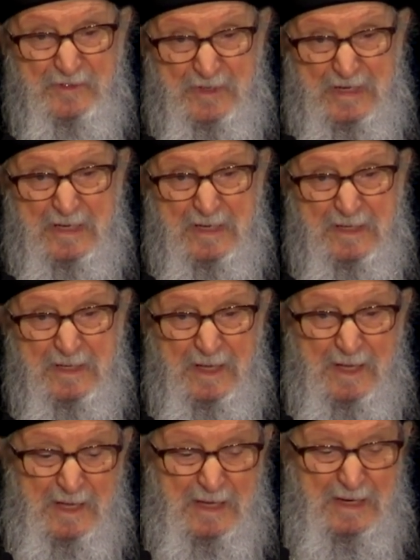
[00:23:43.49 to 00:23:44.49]
drink,
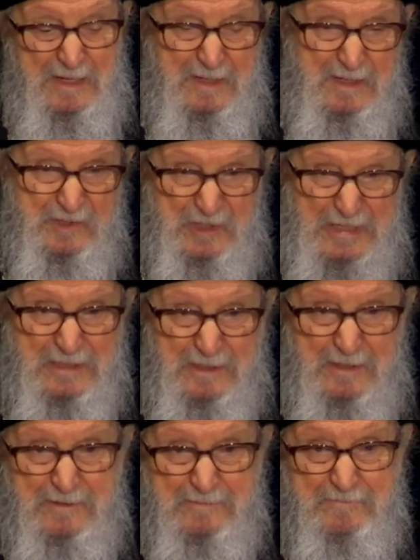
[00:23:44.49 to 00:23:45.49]
and shelter,